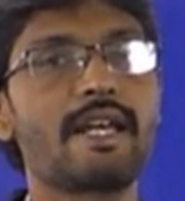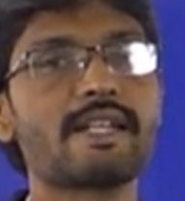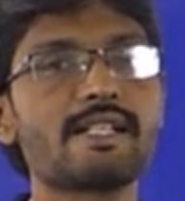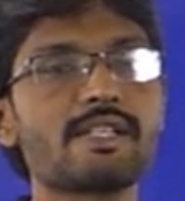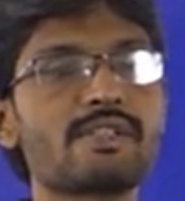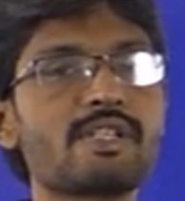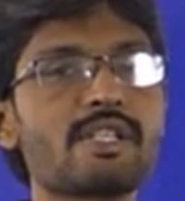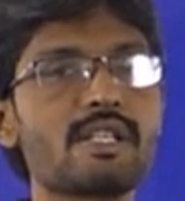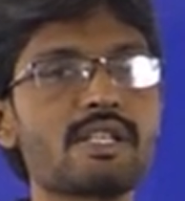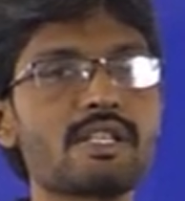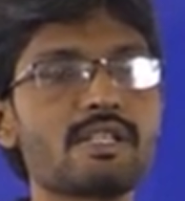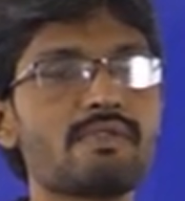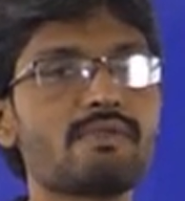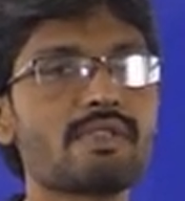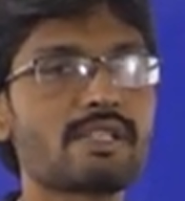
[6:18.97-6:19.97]
energy
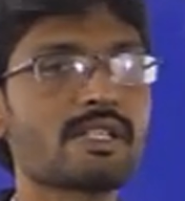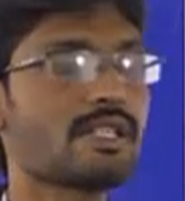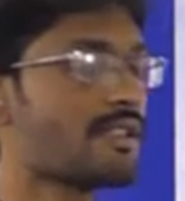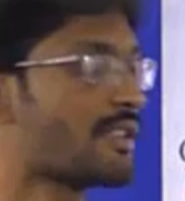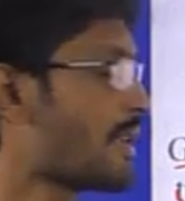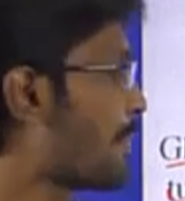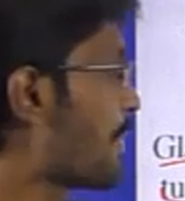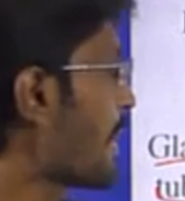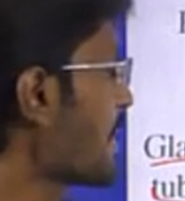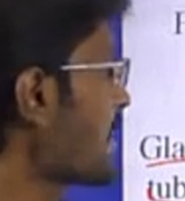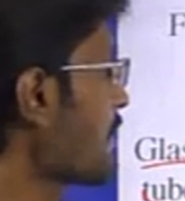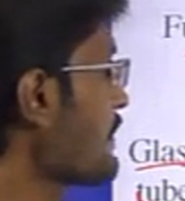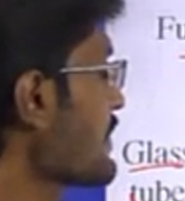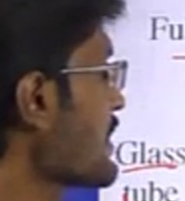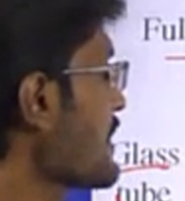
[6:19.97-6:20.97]
which
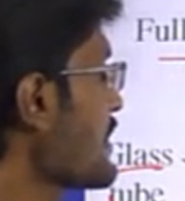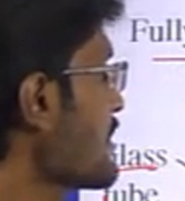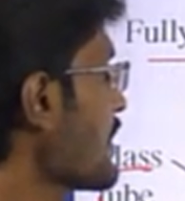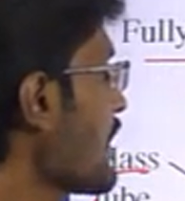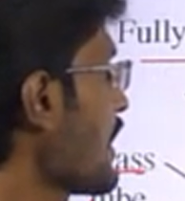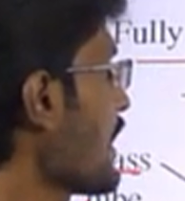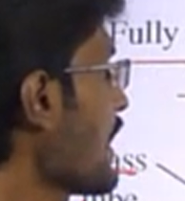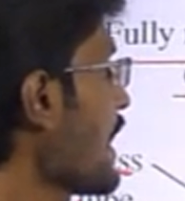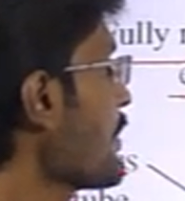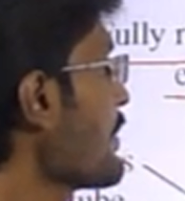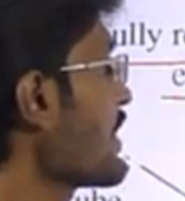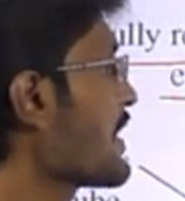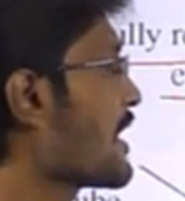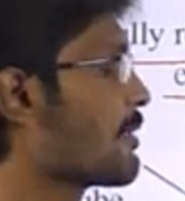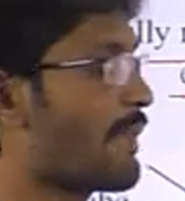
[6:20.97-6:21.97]
is
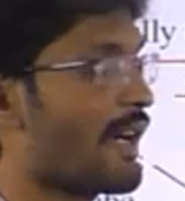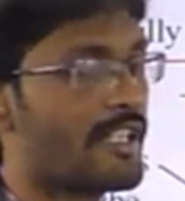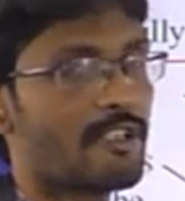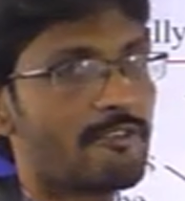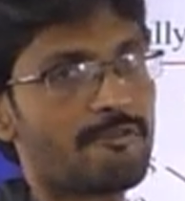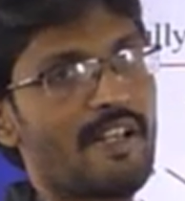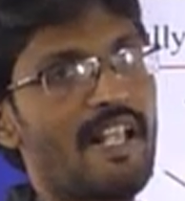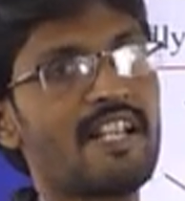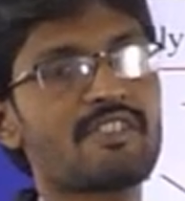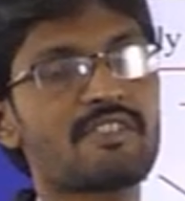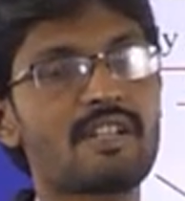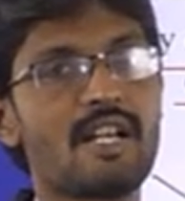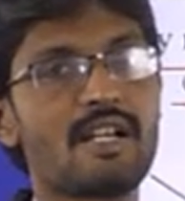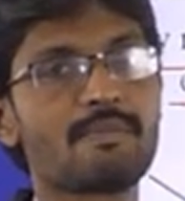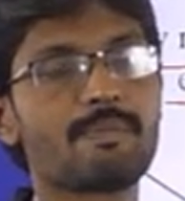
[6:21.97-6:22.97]
emitted by the flash
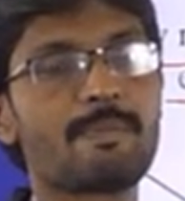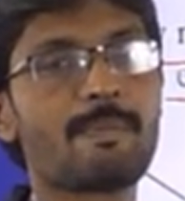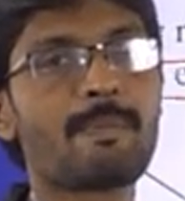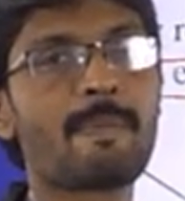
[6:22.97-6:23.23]
lamp